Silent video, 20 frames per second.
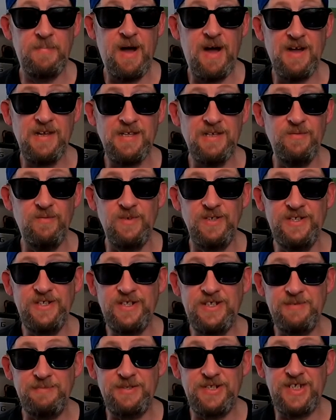Pocky One
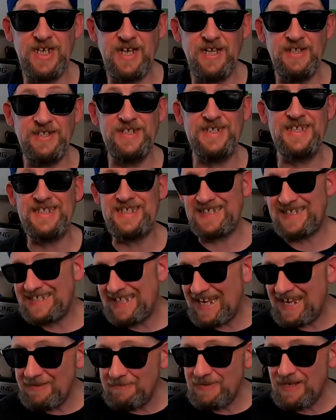Chip Challenge at the
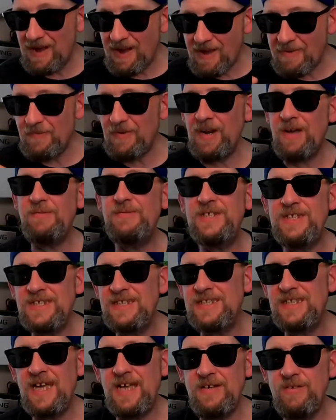same time when I was
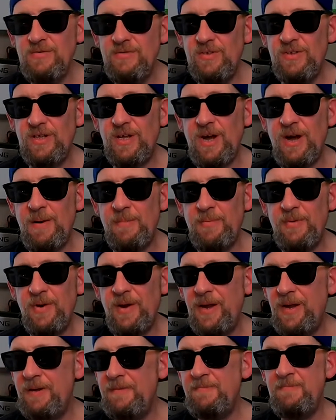eating that noodle cup,
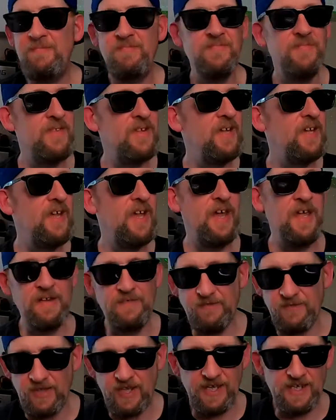right? And
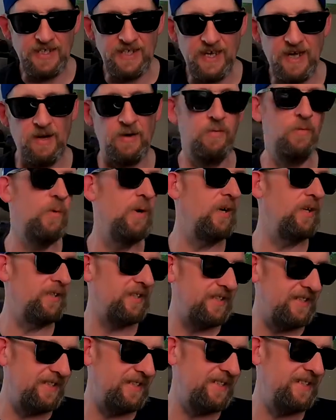he flaked out. Well,
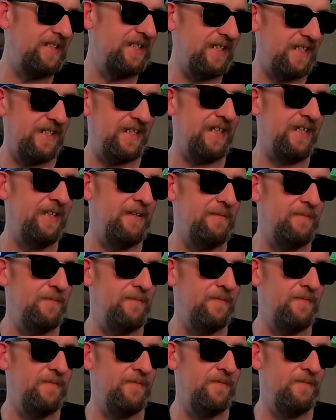he did it
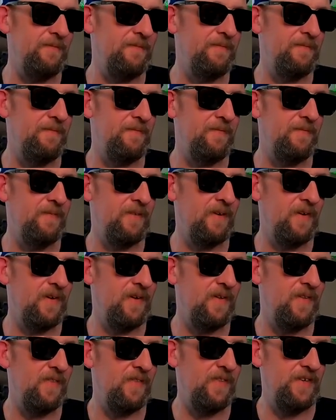
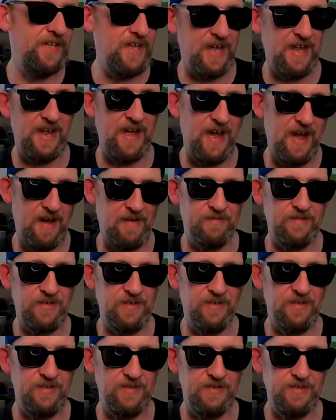the day
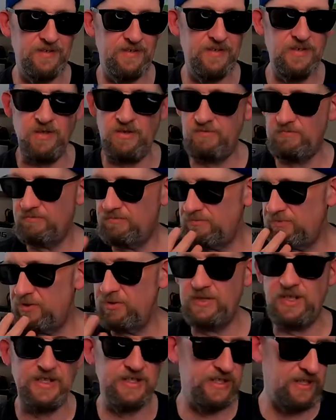after. No,
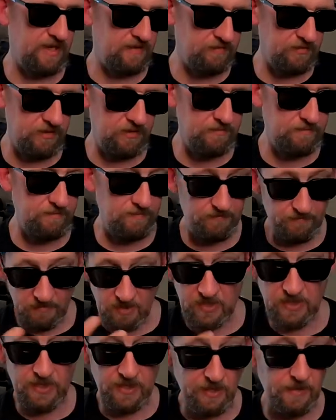2 days after
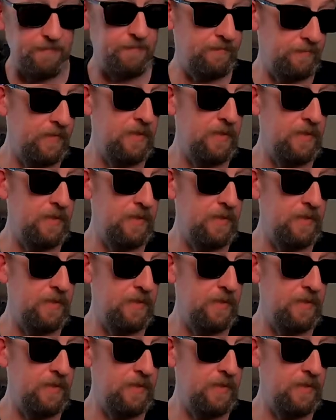he did it.